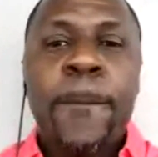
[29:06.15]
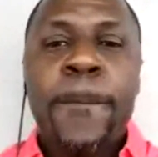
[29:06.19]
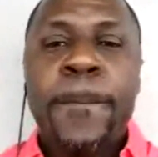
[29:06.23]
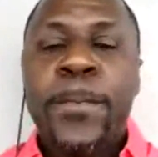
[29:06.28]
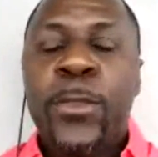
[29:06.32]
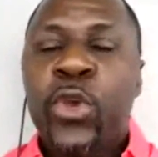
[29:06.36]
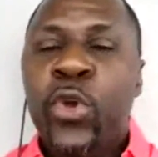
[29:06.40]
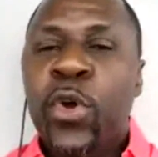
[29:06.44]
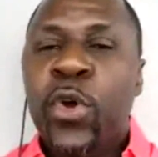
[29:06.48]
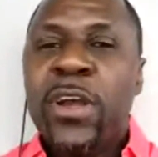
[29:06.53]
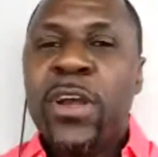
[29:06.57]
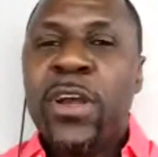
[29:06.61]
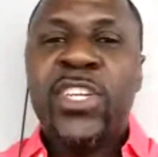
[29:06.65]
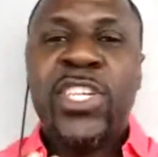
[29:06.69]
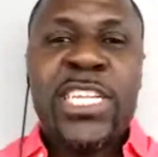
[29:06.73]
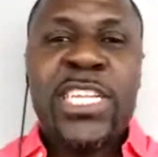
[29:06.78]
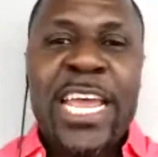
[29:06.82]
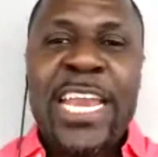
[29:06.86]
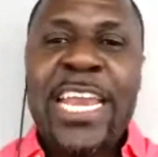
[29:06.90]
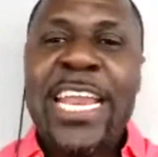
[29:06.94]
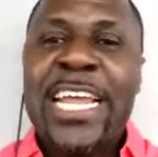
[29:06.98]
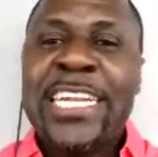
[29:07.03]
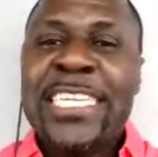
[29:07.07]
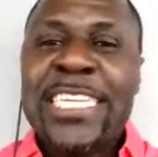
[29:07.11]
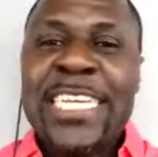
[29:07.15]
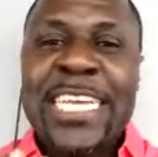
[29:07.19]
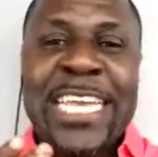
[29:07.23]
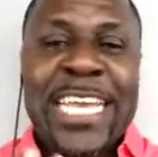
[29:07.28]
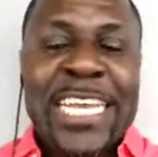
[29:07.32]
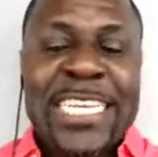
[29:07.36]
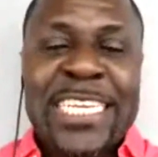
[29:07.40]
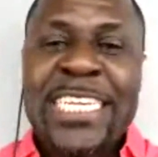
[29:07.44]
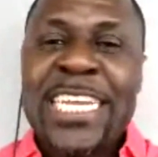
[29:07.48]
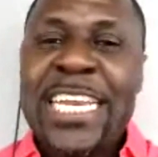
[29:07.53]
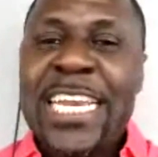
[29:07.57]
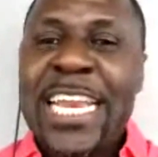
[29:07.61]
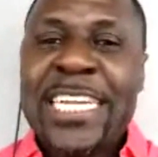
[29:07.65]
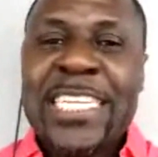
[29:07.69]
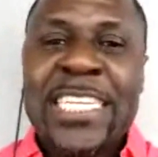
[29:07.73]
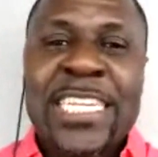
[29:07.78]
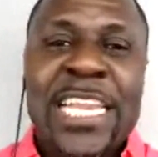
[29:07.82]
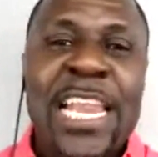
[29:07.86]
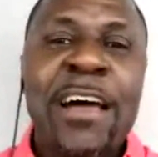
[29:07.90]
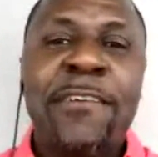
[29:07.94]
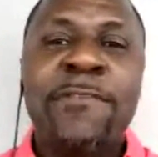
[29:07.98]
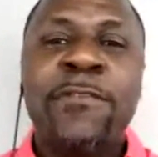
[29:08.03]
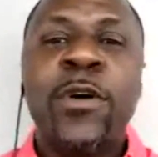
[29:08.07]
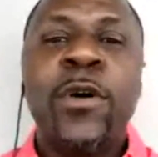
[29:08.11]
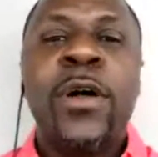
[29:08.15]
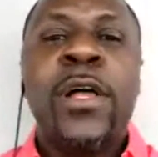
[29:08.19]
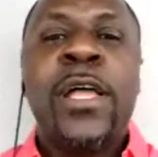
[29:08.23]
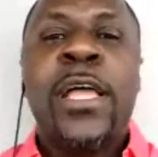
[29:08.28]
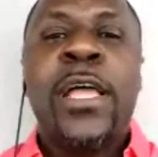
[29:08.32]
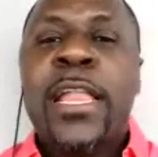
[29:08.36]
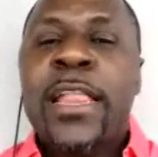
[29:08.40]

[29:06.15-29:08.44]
You understand that to get to the next level,